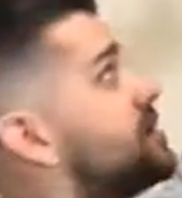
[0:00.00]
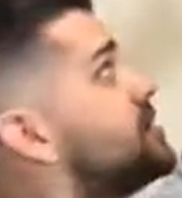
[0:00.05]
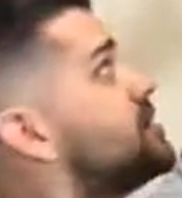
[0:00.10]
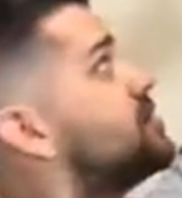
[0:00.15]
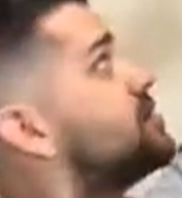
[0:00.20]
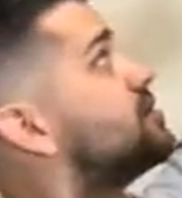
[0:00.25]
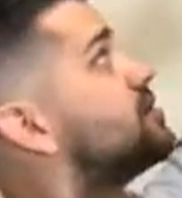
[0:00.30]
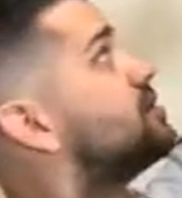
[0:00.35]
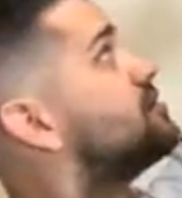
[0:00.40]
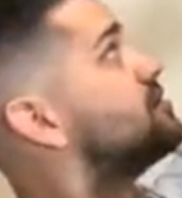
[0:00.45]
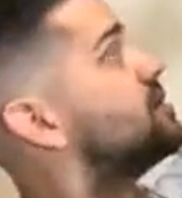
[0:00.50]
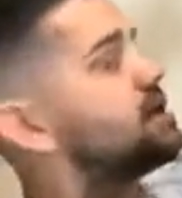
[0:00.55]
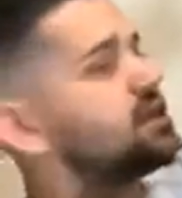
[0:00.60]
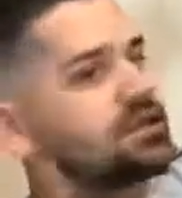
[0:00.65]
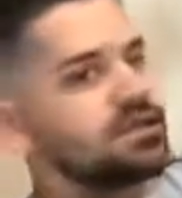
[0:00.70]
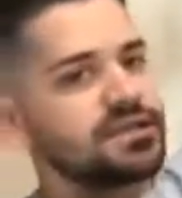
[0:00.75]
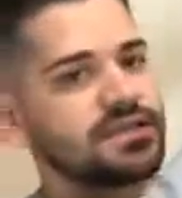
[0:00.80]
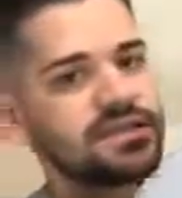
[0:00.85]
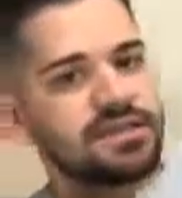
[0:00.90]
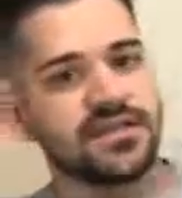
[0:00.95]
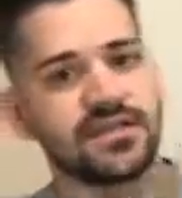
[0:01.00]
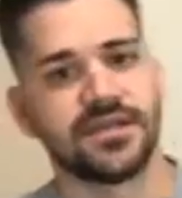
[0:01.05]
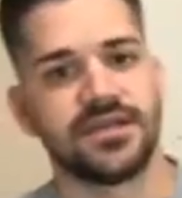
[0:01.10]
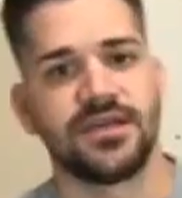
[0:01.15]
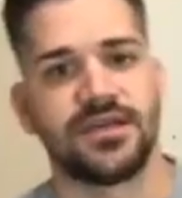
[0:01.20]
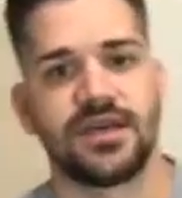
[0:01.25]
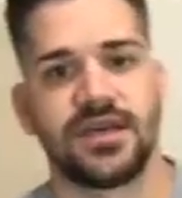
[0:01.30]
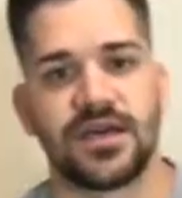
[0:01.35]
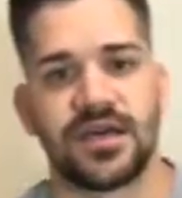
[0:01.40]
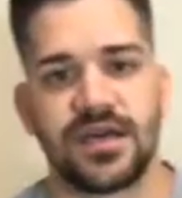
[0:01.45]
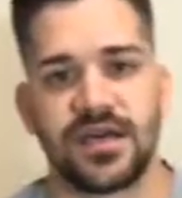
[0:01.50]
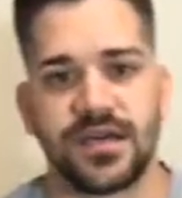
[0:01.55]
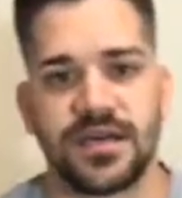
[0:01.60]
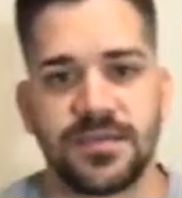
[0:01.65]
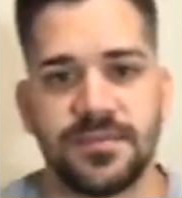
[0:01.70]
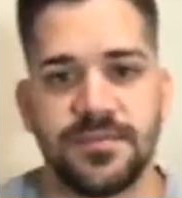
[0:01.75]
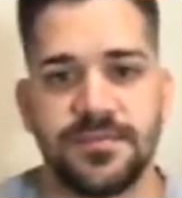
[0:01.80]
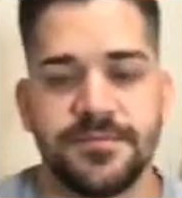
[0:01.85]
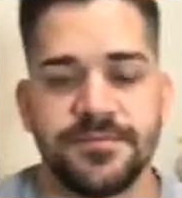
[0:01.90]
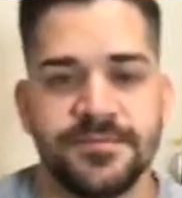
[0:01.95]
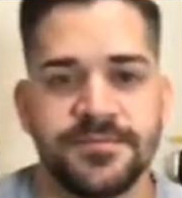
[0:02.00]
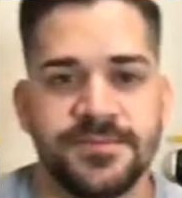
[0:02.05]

logo right here. Um,